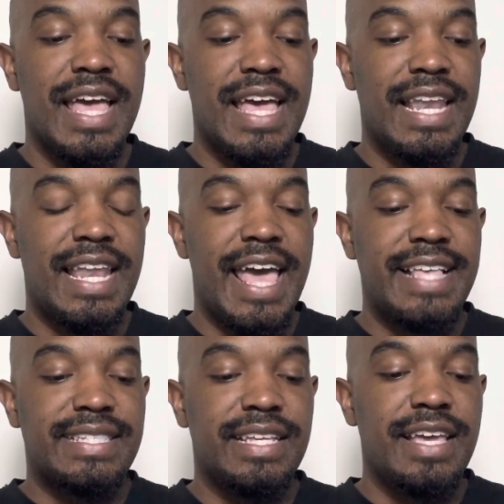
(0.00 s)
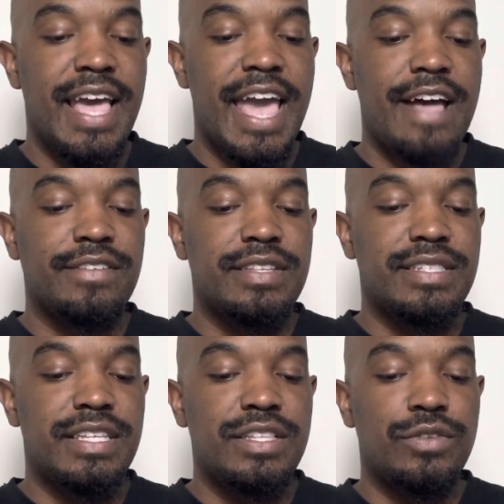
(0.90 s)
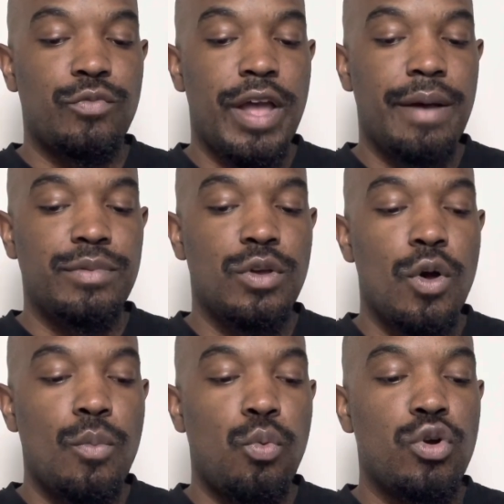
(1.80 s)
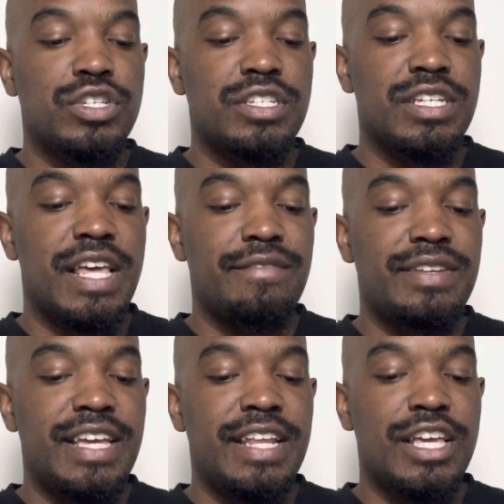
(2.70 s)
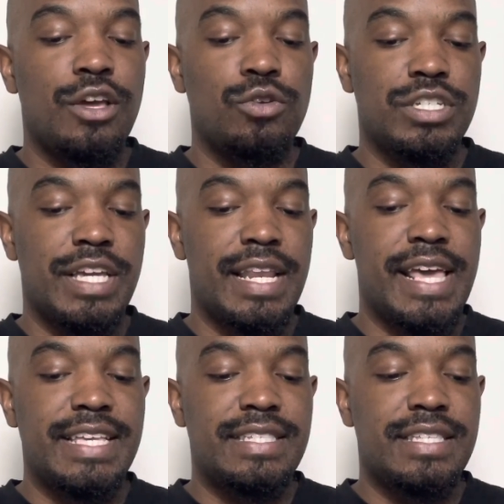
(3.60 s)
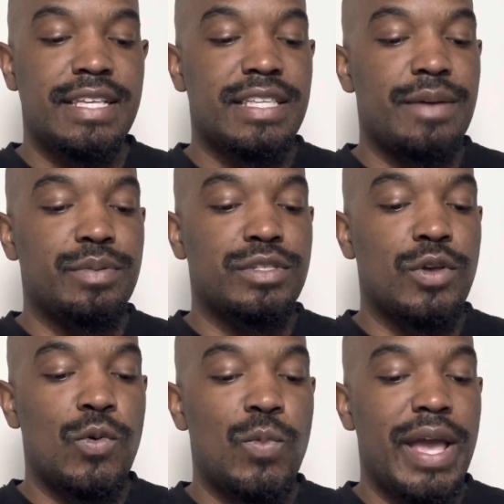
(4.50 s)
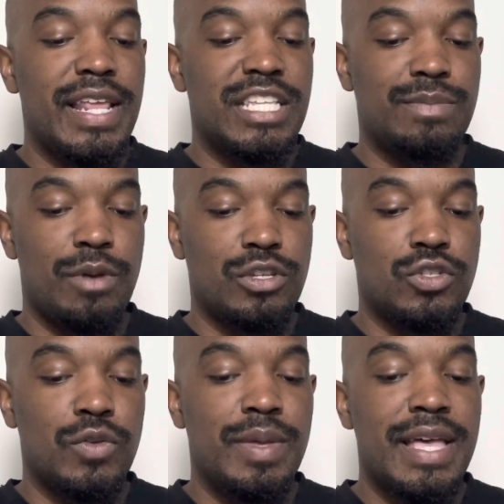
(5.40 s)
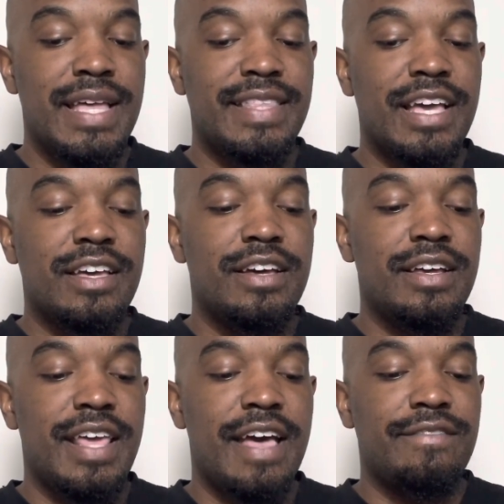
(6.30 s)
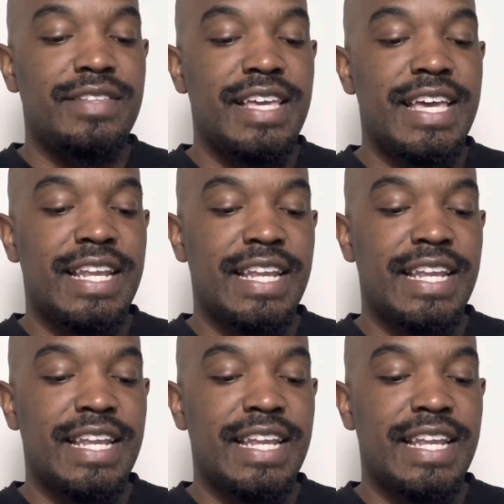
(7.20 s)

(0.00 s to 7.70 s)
Lastly, after the season wrapped, Porsha should have then negotiated a 6-episode wedding special that could have then